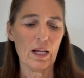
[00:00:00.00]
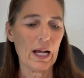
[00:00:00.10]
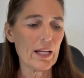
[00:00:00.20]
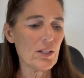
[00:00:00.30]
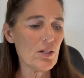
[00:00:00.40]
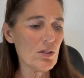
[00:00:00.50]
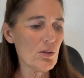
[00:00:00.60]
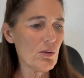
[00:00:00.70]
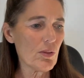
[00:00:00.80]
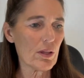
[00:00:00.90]
I
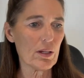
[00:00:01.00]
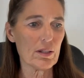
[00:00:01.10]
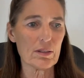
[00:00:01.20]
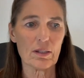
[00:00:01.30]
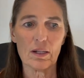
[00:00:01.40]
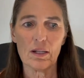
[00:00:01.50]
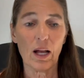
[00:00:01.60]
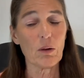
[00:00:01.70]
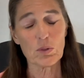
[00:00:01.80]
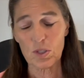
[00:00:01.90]
knew that
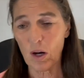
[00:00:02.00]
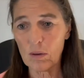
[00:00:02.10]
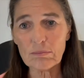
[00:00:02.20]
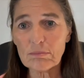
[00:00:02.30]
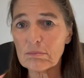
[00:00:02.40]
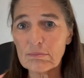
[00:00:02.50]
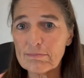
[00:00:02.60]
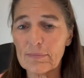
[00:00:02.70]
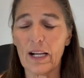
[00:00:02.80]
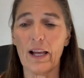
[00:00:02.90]
I was home.
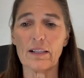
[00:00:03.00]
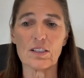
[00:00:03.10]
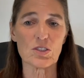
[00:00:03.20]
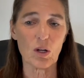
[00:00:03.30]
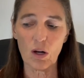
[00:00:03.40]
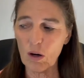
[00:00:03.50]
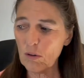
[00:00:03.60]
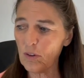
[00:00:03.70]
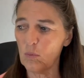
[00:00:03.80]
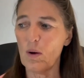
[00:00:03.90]
I had this
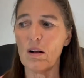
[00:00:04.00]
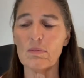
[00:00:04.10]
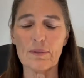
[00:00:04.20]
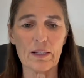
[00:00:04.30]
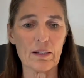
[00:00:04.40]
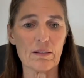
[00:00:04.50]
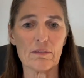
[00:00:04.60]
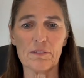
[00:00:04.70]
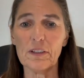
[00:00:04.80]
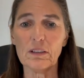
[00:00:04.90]
overwhelming
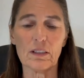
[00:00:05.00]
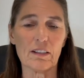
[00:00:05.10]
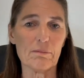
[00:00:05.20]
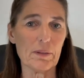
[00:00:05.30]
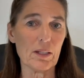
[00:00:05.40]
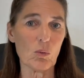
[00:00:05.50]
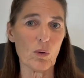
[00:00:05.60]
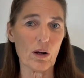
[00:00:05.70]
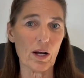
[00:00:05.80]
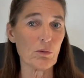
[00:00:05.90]
feeling of being
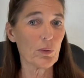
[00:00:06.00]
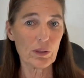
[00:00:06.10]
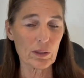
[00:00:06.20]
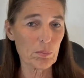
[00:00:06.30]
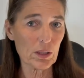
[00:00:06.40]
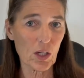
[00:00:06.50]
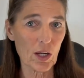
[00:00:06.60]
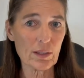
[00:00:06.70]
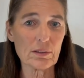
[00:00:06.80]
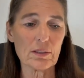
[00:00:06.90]
where I really
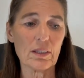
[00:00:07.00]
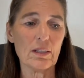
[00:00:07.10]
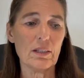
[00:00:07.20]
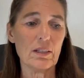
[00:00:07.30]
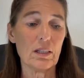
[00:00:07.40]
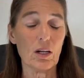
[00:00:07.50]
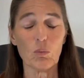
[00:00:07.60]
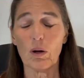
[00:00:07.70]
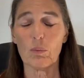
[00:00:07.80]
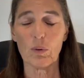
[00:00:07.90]
belonged. Now,
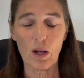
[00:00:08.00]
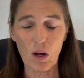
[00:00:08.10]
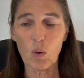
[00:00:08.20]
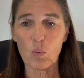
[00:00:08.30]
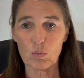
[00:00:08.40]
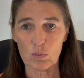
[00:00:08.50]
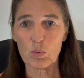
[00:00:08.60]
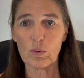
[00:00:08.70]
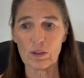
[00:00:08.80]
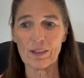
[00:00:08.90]
where we all
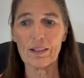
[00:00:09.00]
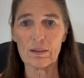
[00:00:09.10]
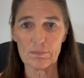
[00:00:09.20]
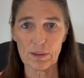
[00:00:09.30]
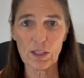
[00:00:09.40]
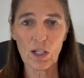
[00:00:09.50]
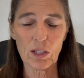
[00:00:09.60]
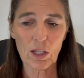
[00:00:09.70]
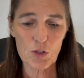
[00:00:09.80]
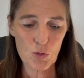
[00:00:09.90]
really
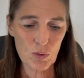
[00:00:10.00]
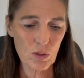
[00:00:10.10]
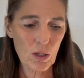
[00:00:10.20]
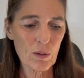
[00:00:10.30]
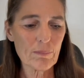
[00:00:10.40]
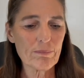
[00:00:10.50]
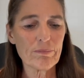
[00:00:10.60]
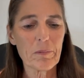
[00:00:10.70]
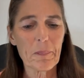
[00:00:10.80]
belong, our true home.